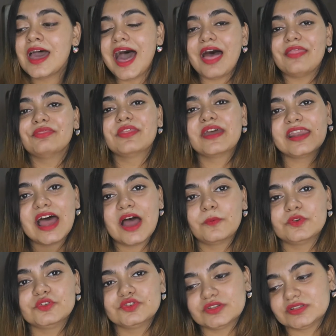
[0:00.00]
and then I
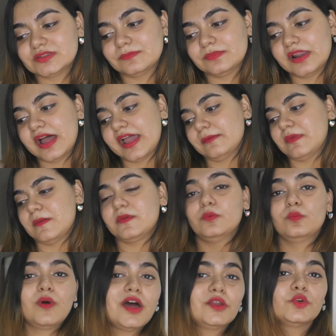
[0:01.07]
would just apply maybe
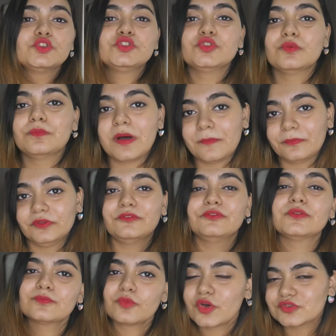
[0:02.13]
1 or 2 pumps of the
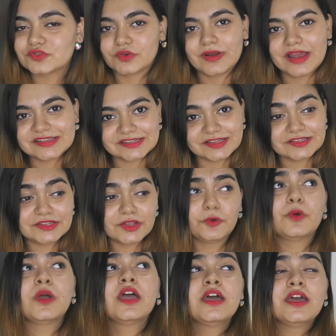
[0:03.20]
moisturizer.
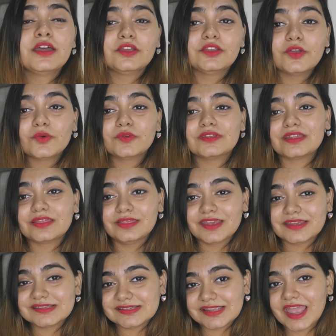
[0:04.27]
So using
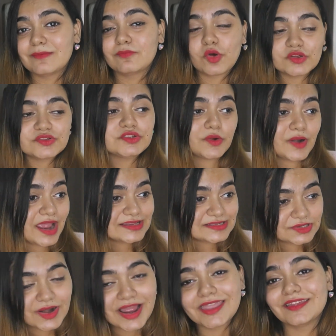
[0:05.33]
this same
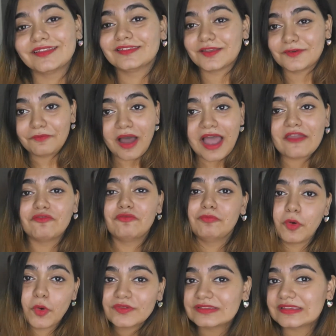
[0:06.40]
moisturizer, I can survive
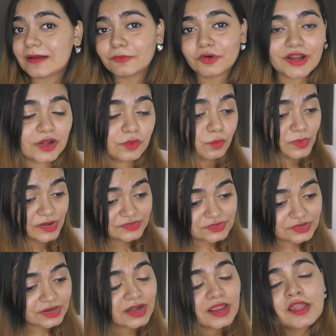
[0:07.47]
both summer and
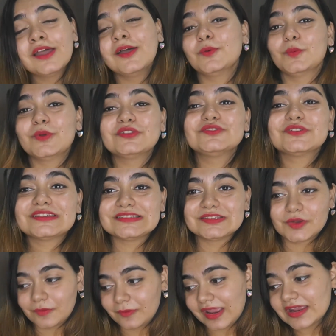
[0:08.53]
winter, which is
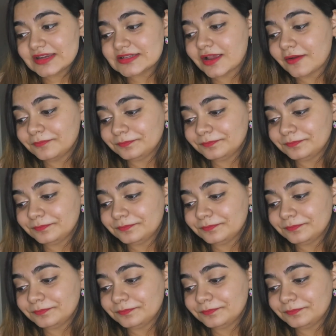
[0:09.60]
great.